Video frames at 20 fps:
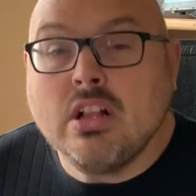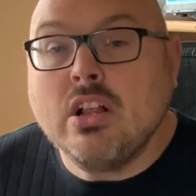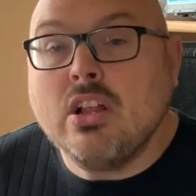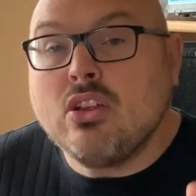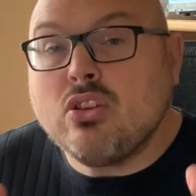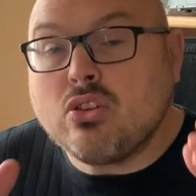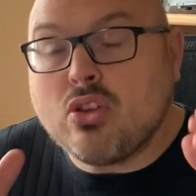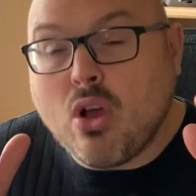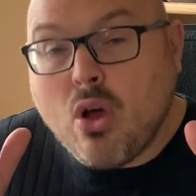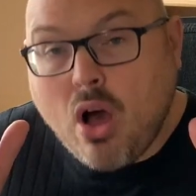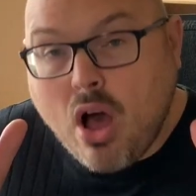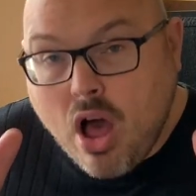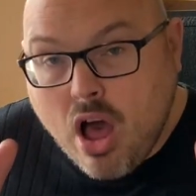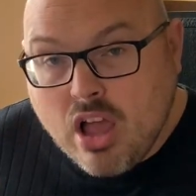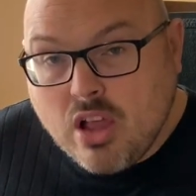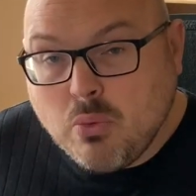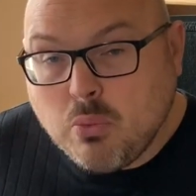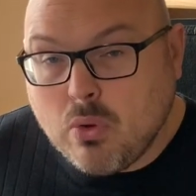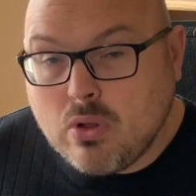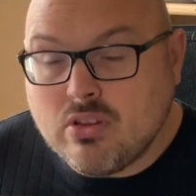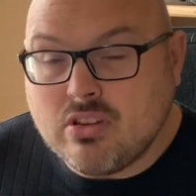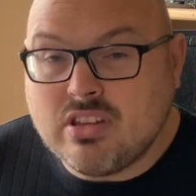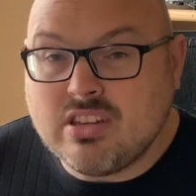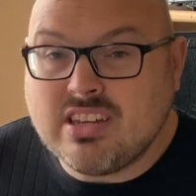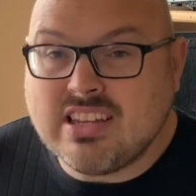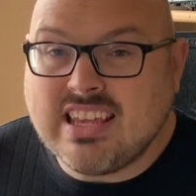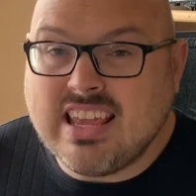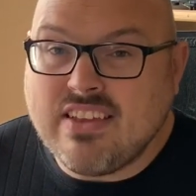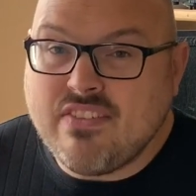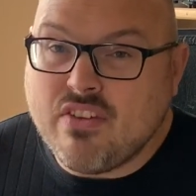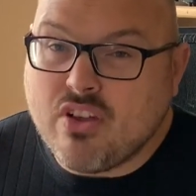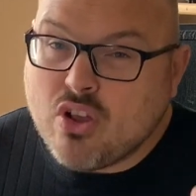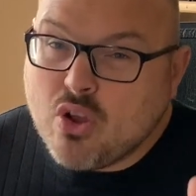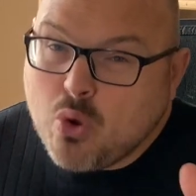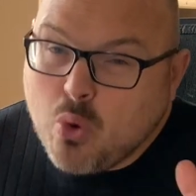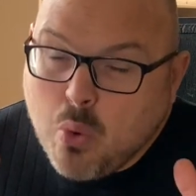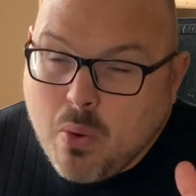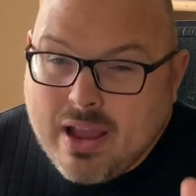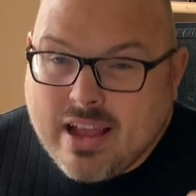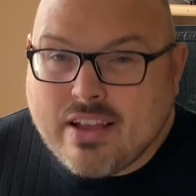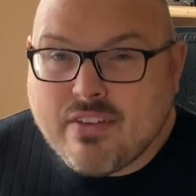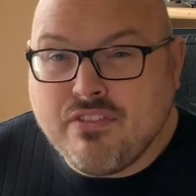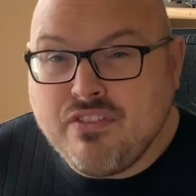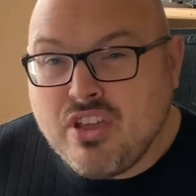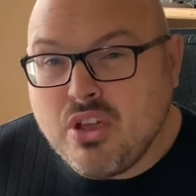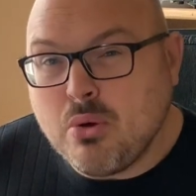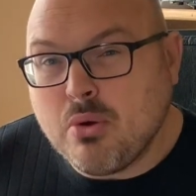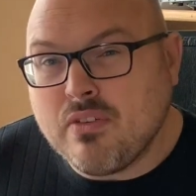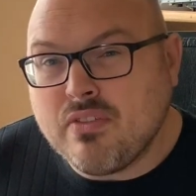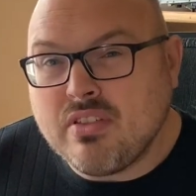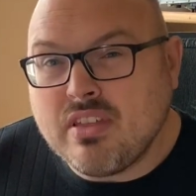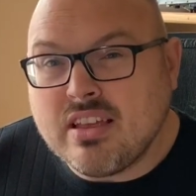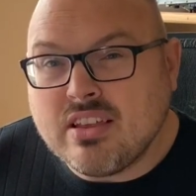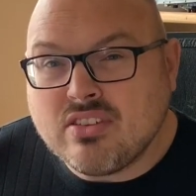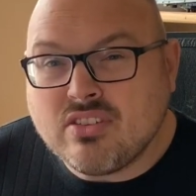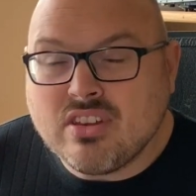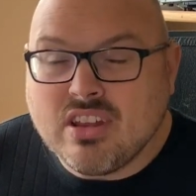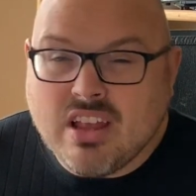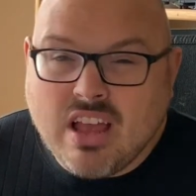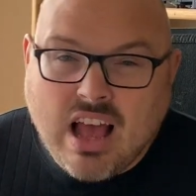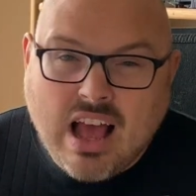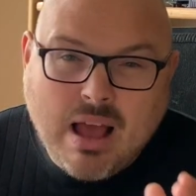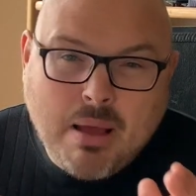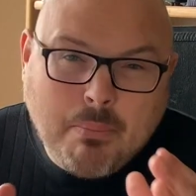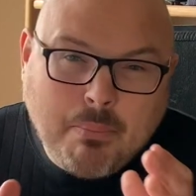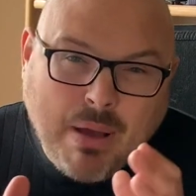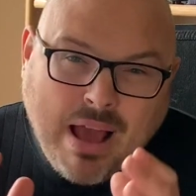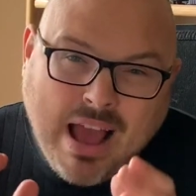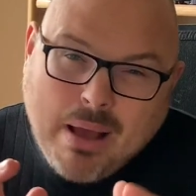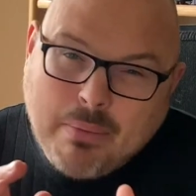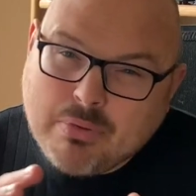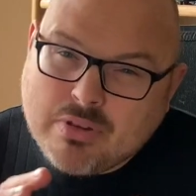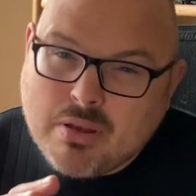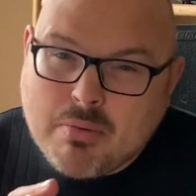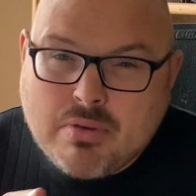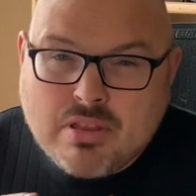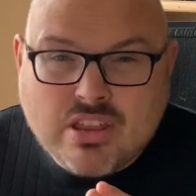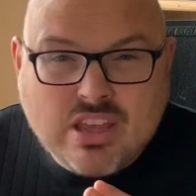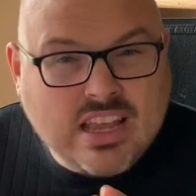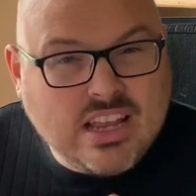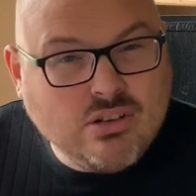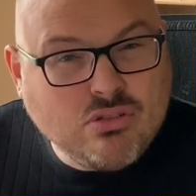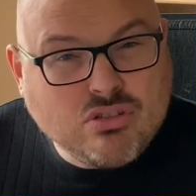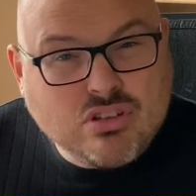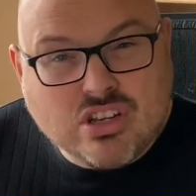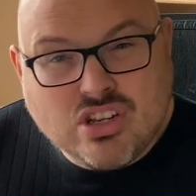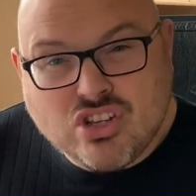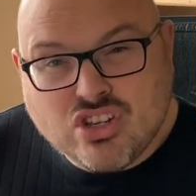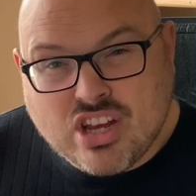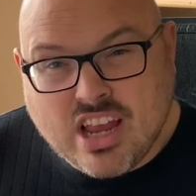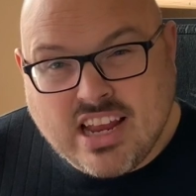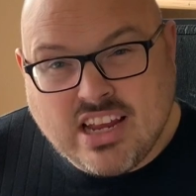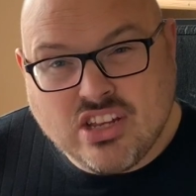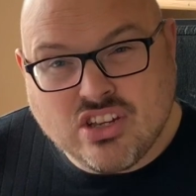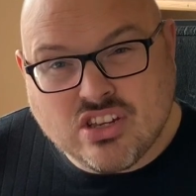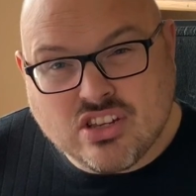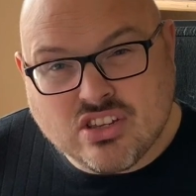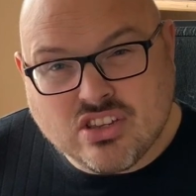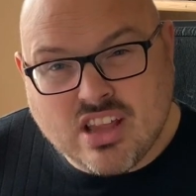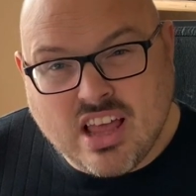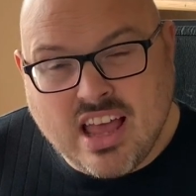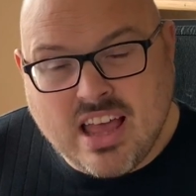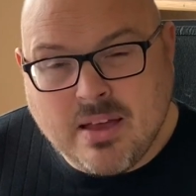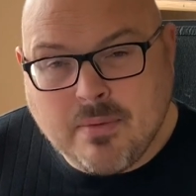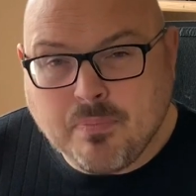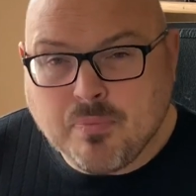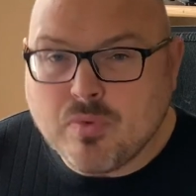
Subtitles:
So I wanted to give a quick view of this and perhaps some of the interesting changes there.